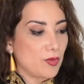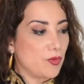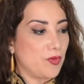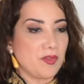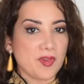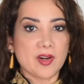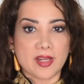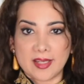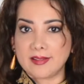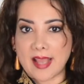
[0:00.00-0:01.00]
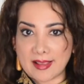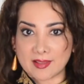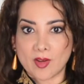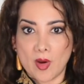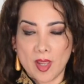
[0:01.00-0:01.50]
we were in
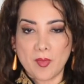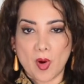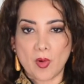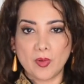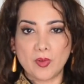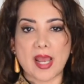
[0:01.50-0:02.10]
Dastgah Mahour